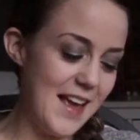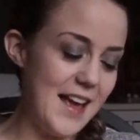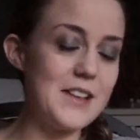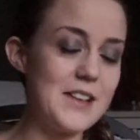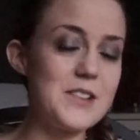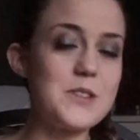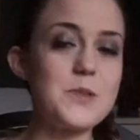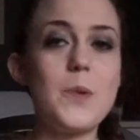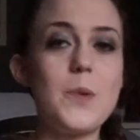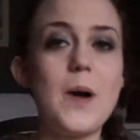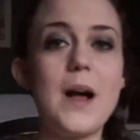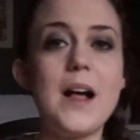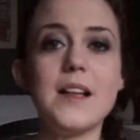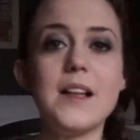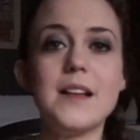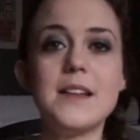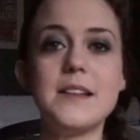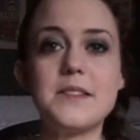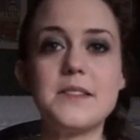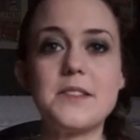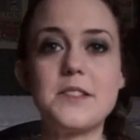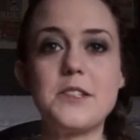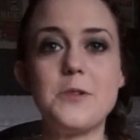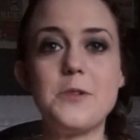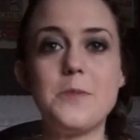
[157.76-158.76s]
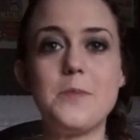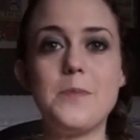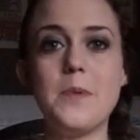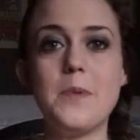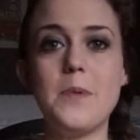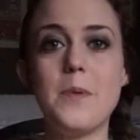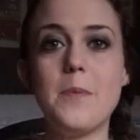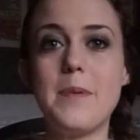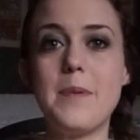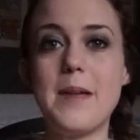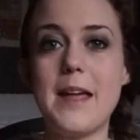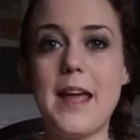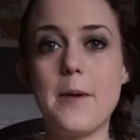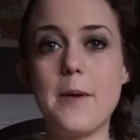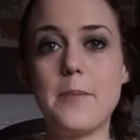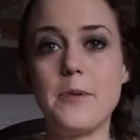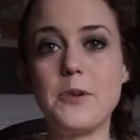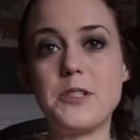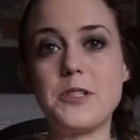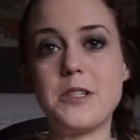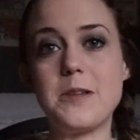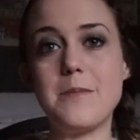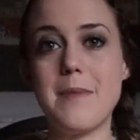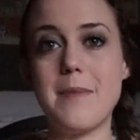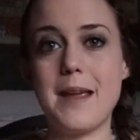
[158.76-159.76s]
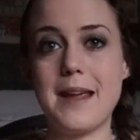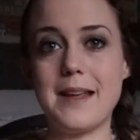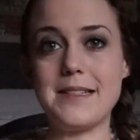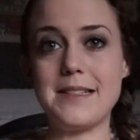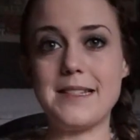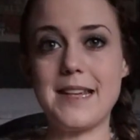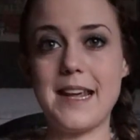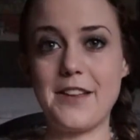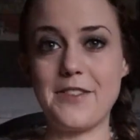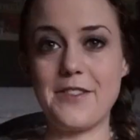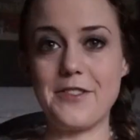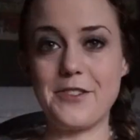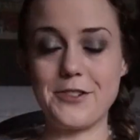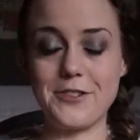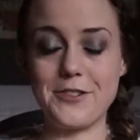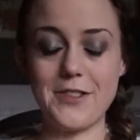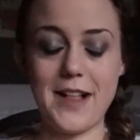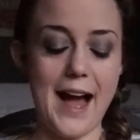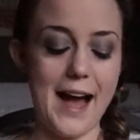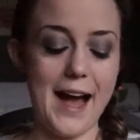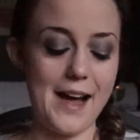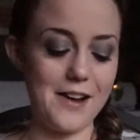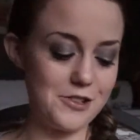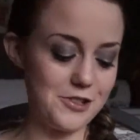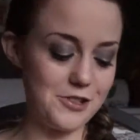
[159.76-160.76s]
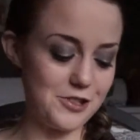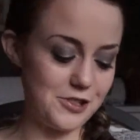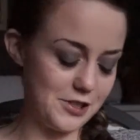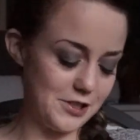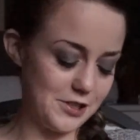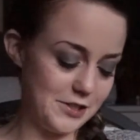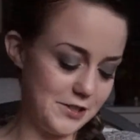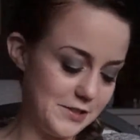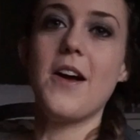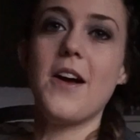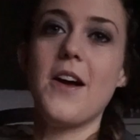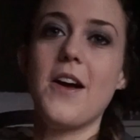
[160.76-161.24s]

As well as to be able to maintain their latch.